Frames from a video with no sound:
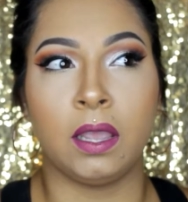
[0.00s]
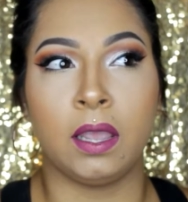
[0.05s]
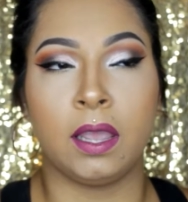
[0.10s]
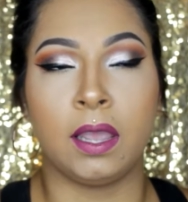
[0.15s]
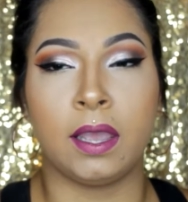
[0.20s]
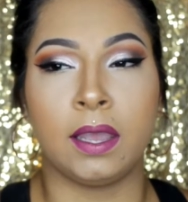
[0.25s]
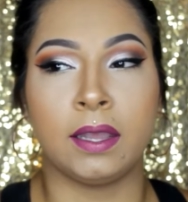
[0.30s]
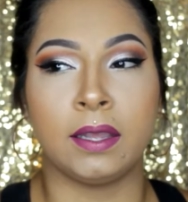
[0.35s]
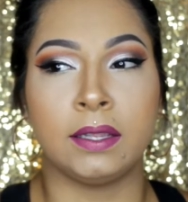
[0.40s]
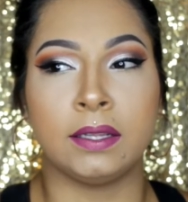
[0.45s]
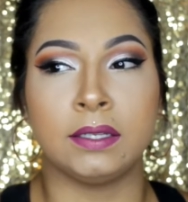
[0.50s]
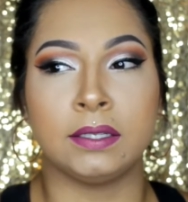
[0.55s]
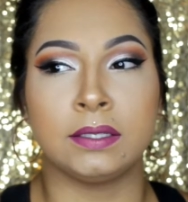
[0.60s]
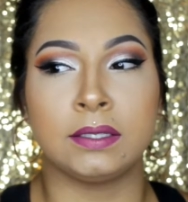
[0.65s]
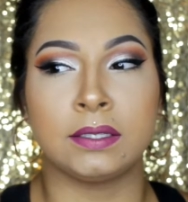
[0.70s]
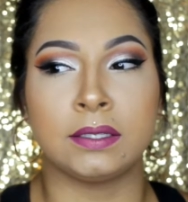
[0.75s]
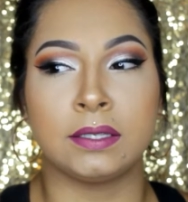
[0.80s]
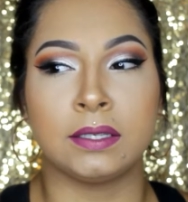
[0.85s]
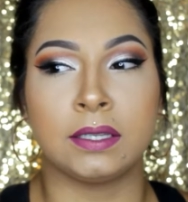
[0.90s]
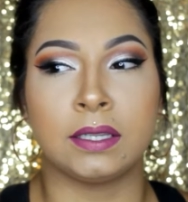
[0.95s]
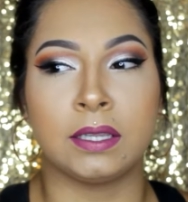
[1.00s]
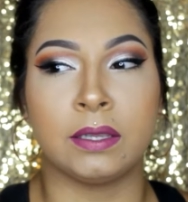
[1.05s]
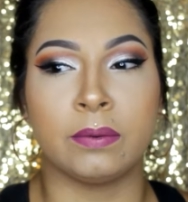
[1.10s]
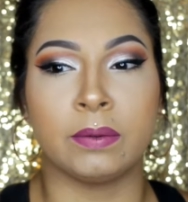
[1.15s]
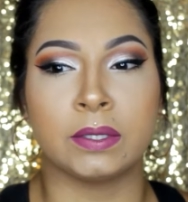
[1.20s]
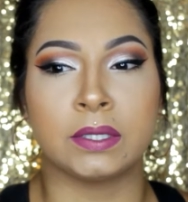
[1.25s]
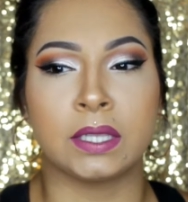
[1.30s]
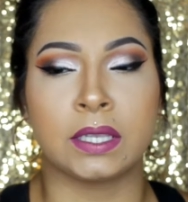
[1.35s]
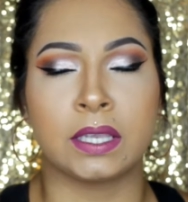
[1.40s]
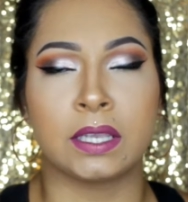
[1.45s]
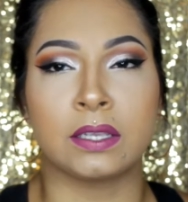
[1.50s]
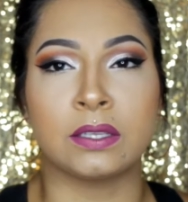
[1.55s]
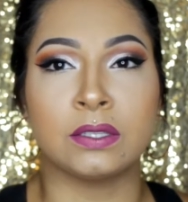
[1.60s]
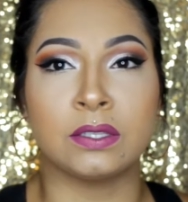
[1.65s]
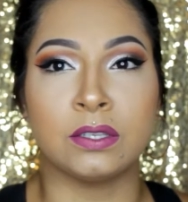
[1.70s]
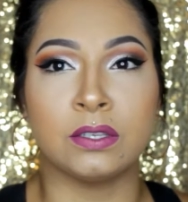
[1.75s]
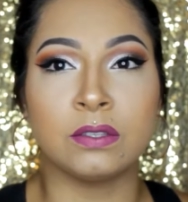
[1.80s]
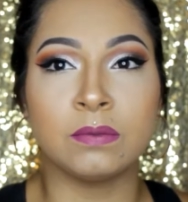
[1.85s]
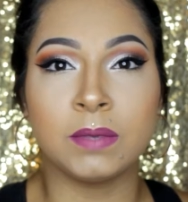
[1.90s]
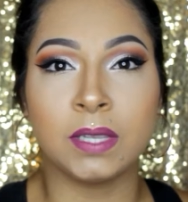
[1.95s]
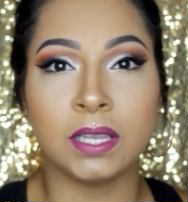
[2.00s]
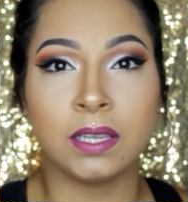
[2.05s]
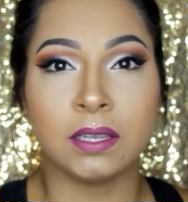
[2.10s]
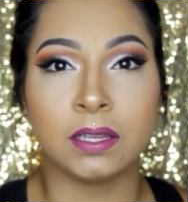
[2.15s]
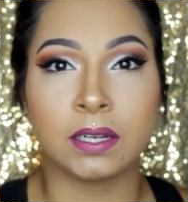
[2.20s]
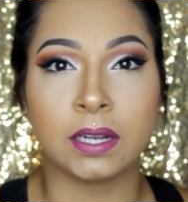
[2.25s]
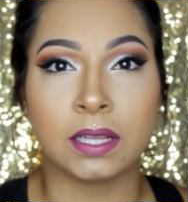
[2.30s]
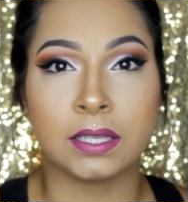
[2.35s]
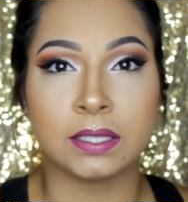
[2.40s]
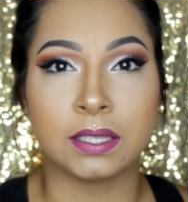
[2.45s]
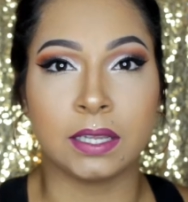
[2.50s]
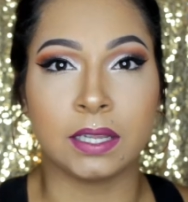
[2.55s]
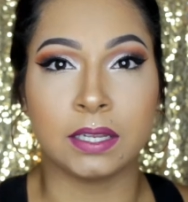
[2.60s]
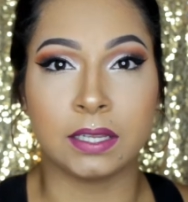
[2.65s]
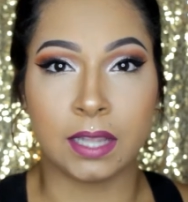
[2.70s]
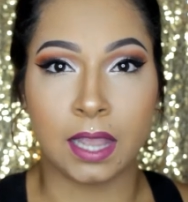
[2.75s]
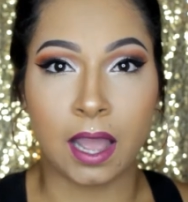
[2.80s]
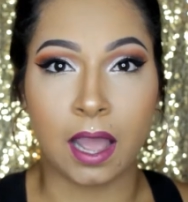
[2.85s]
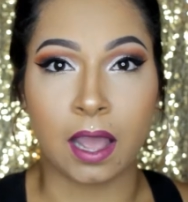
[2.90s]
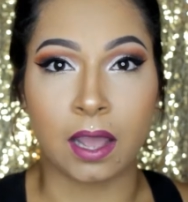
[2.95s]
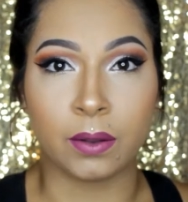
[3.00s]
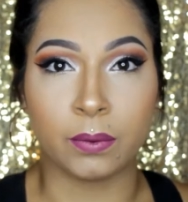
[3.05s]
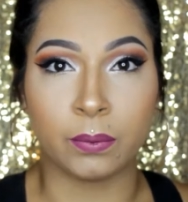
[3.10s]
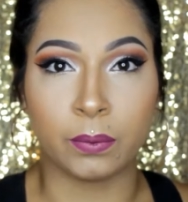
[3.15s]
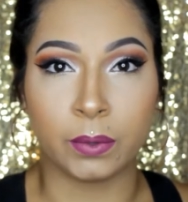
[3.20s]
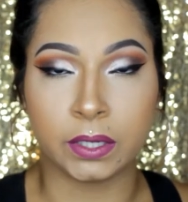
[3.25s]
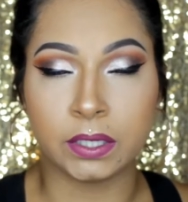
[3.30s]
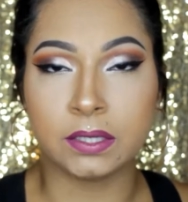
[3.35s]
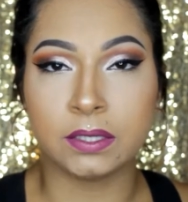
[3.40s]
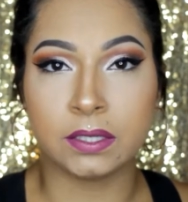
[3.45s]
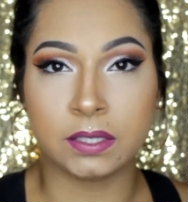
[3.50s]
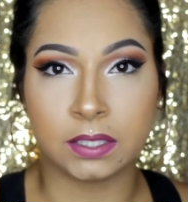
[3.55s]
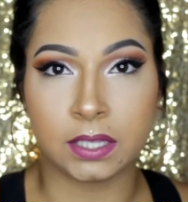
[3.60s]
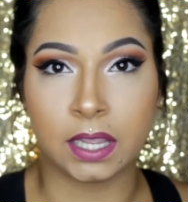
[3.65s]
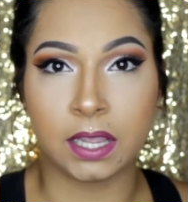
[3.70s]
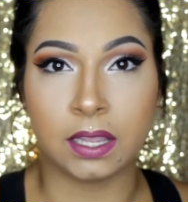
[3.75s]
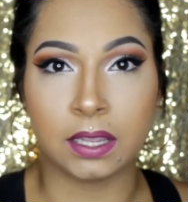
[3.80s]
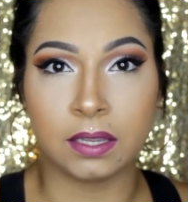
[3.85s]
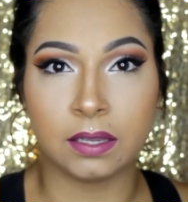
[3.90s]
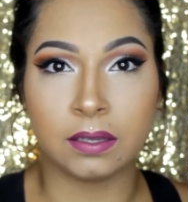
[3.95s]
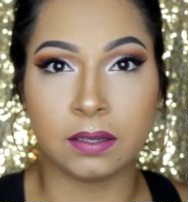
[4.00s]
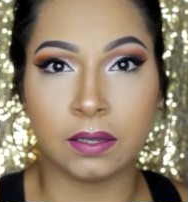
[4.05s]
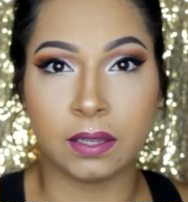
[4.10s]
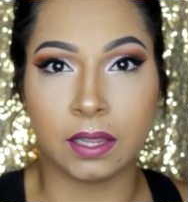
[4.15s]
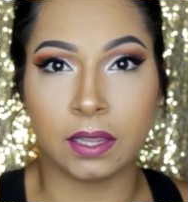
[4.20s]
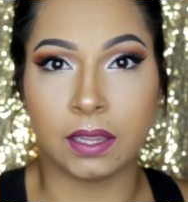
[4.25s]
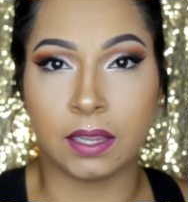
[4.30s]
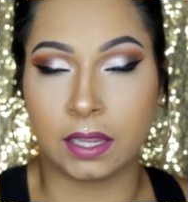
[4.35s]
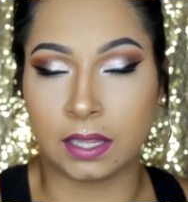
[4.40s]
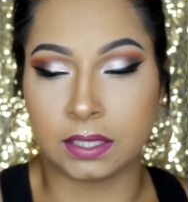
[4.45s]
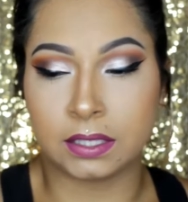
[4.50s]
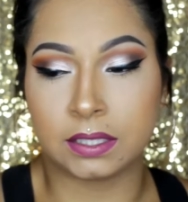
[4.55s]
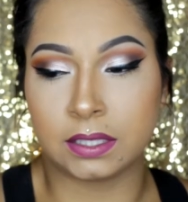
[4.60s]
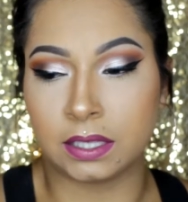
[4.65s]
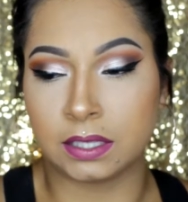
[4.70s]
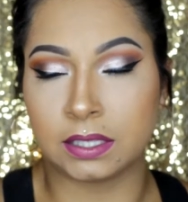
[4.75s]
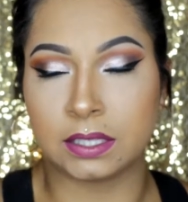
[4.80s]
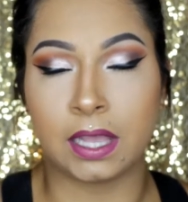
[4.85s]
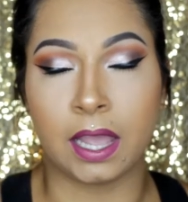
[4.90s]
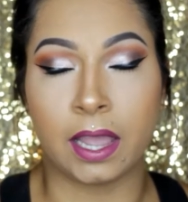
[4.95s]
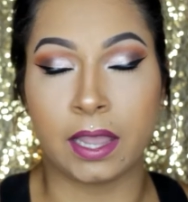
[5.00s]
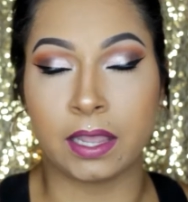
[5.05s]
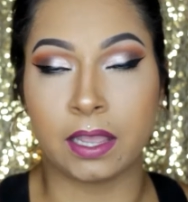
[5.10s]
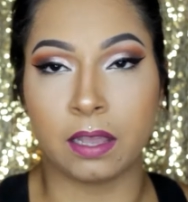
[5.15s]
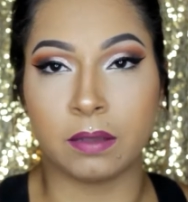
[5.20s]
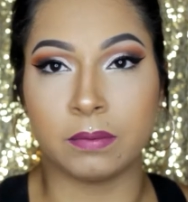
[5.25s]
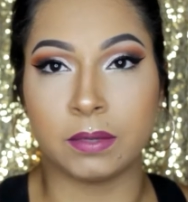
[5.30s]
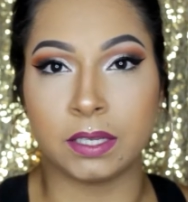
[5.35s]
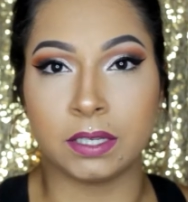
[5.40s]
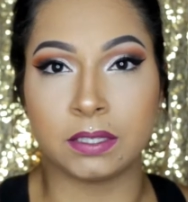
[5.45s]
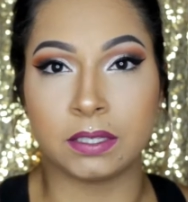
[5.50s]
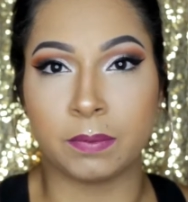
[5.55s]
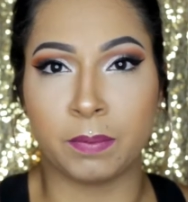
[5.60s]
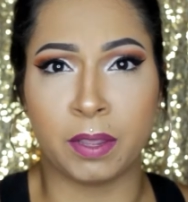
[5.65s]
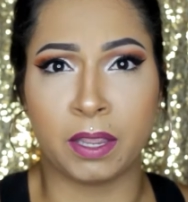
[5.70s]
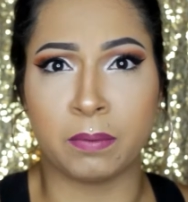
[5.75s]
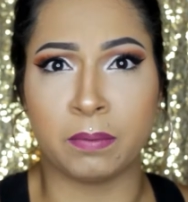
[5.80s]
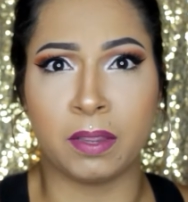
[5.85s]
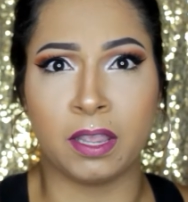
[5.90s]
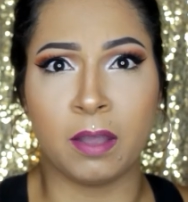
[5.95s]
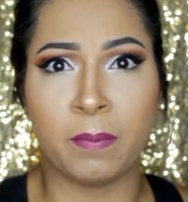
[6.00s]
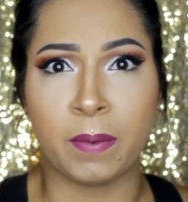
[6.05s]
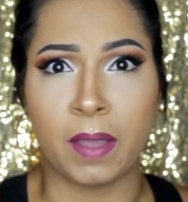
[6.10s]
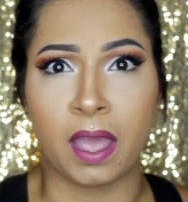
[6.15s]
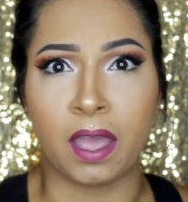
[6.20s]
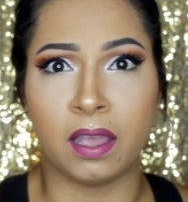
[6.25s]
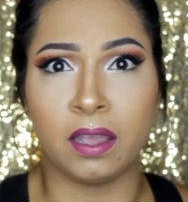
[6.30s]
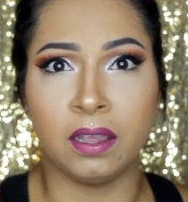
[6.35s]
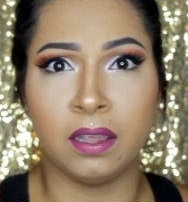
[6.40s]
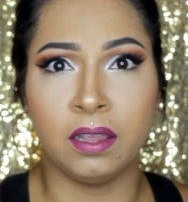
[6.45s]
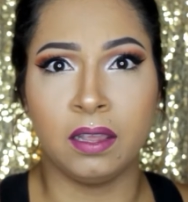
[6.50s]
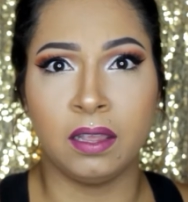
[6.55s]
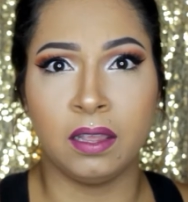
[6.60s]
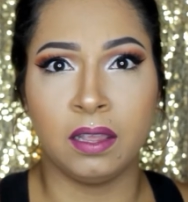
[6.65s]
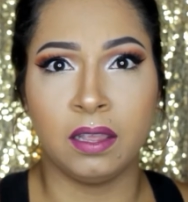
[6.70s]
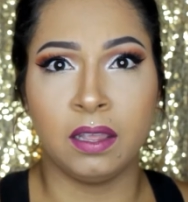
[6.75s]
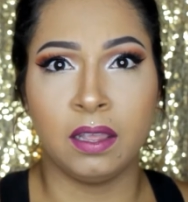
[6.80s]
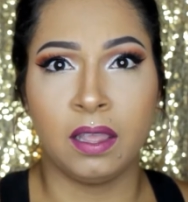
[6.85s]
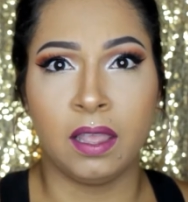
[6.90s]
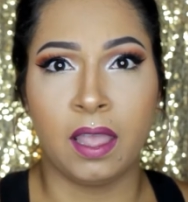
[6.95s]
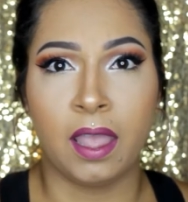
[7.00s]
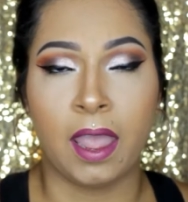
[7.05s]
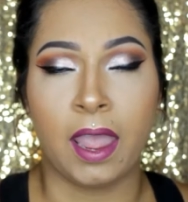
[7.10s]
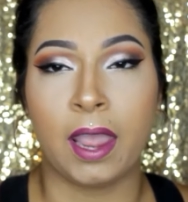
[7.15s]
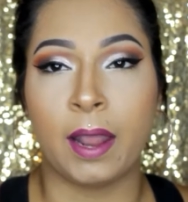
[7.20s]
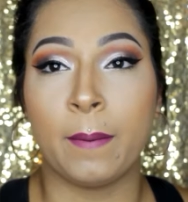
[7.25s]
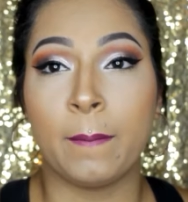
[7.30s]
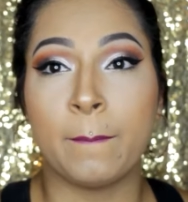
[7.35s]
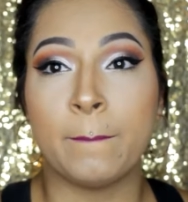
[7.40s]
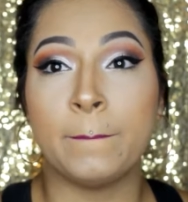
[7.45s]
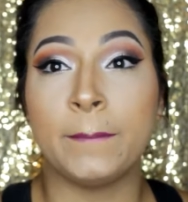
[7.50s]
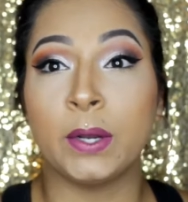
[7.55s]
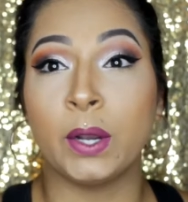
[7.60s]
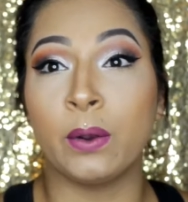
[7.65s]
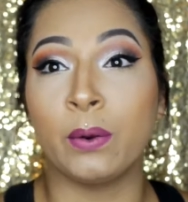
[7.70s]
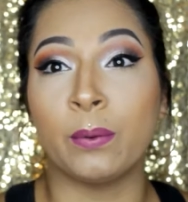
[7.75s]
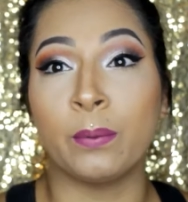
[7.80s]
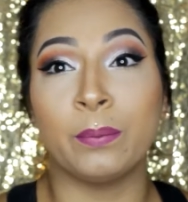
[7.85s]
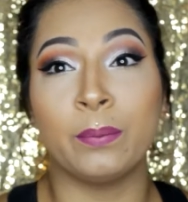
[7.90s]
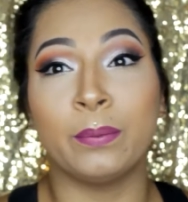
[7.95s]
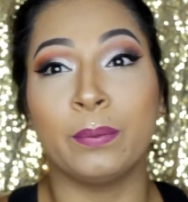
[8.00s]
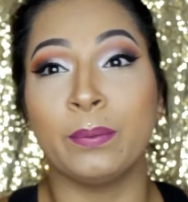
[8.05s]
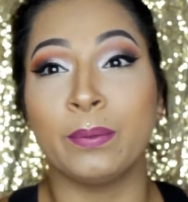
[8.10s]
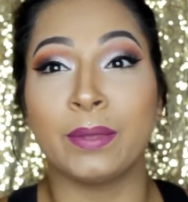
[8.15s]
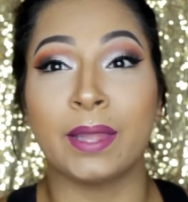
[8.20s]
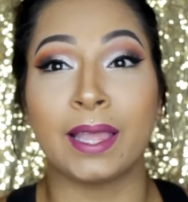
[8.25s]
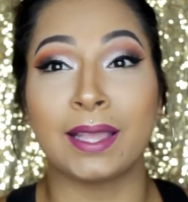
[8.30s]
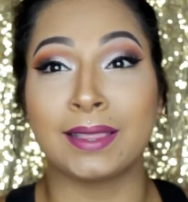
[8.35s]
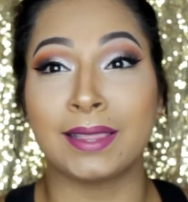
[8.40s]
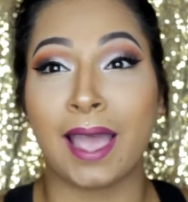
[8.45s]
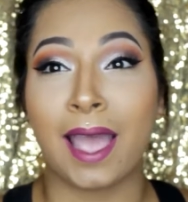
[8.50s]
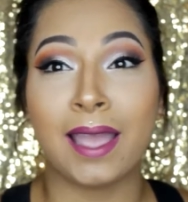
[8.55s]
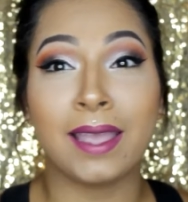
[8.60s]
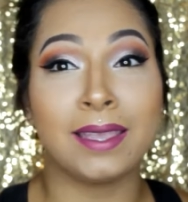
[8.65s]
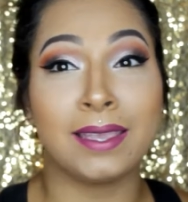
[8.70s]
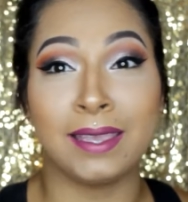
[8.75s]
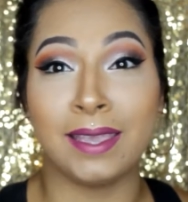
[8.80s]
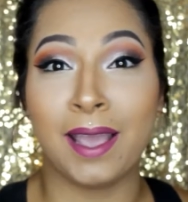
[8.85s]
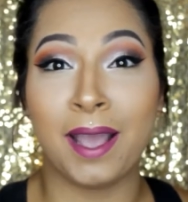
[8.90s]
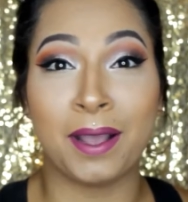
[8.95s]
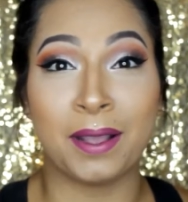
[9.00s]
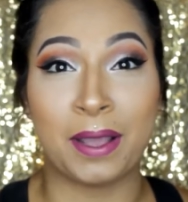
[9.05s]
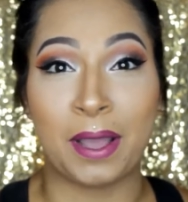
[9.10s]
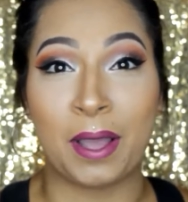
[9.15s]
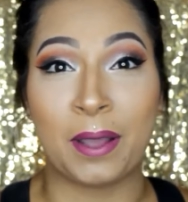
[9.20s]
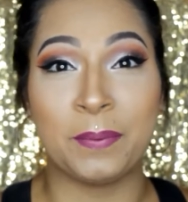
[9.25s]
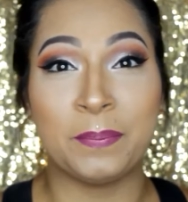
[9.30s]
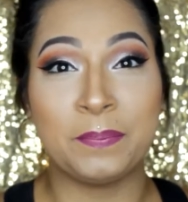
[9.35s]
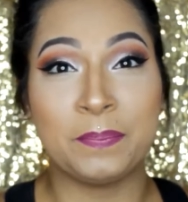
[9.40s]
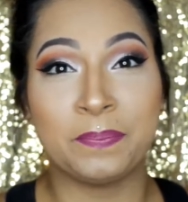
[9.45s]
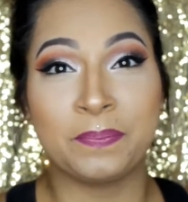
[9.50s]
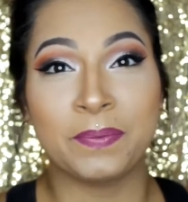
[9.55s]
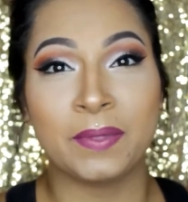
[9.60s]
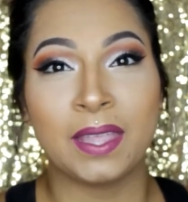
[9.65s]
And he was like, excuse me? And I said, yeah, what state is this guy coming to pick me up at? And boom, like that, he hung up.